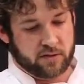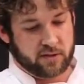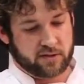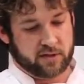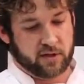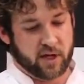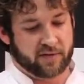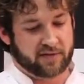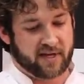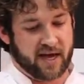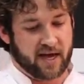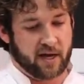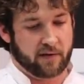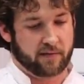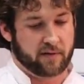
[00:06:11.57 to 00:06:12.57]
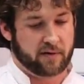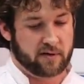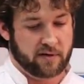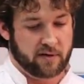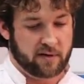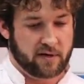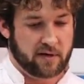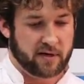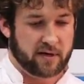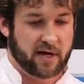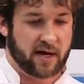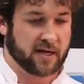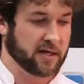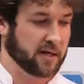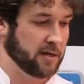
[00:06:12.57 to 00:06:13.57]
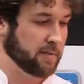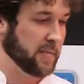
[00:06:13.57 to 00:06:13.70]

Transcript: Just enough to kind of get the